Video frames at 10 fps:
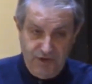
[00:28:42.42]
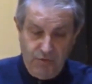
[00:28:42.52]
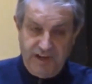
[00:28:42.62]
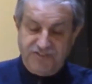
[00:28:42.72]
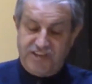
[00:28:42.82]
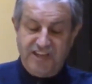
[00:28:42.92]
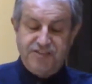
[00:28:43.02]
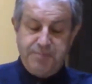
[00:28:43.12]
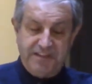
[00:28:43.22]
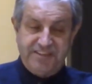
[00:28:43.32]
I don't want to
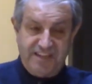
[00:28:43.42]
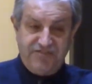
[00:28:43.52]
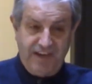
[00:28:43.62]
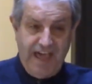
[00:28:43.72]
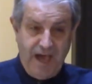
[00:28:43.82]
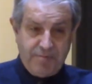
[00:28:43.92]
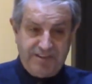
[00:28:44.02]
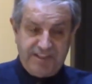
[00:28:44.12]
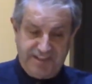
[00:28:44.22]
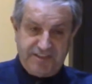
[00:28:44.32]
change my sinful
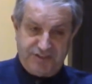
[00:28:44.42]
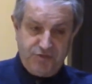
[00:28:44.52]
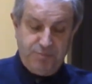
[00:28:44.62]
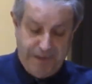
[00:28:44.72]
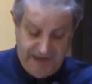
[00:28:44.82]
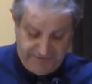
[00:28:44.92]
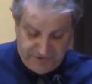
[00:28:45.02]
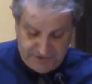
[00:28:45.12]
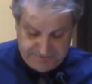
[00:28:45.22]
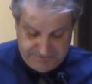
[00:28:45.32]
habits. It's too
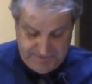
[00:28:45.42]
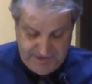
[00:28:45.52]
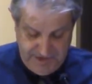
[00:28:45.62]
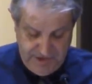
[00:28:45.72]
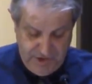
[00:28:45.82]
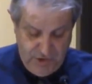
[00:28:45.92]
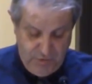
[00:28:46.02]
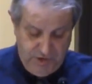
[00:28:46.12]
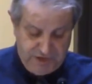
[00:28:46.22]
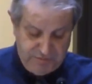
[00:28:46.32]
painful."
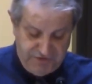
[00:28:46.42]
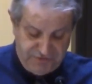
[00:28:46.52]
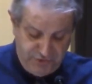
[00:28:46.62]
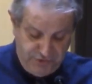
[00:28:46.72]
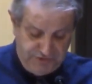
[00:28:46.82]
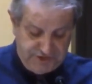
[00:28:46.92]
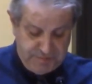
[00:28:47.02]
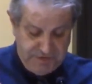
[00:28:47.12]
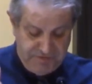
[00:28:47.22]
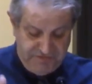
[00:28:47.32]
We can refuse
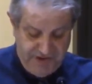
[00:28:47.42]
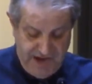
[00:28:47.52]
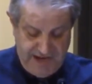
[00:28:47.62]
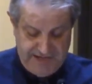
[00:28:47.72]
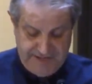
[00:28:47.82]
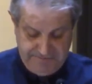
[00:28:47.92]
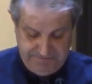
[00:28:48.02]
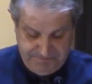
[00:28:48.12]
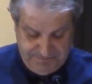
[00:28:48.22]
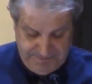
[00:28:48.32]
to be refined.
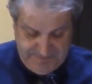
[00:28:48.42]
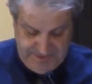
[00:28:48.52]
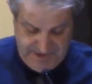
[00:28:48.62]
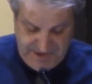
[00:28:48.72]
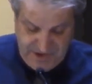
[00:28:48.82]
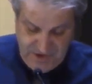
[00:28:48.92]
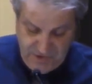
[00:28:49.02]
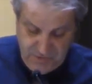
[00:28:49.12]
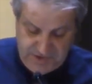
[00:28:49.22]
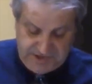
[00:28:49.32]

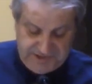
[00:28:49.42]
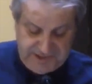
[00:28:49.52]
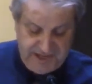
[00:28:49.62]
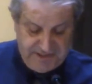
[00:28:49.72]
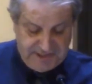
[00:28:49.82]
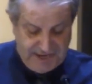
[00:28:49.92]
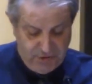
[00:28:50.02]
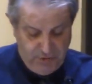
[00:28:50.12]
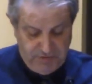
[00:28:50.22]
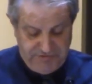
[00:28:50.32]
We can say
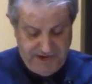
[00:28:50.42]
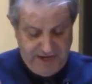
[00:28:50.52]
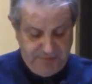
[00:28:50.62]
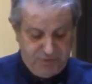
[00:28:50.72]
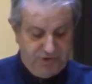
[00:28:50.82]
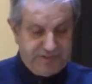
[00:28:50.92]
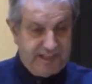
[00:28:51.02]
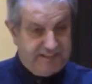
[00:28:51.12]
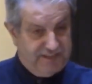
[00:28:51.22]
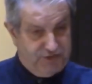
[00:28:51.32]
that whole refining
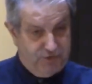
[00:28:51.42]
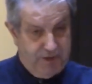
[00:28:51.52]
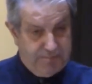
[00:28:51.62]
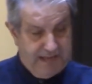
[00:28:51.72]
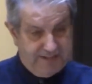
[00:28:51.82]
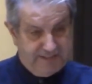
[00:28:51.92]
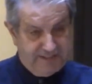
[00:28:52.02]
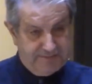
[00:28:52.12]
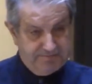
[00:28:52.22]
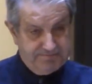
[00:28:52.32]
process is too
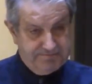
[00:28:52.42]
unpleasant.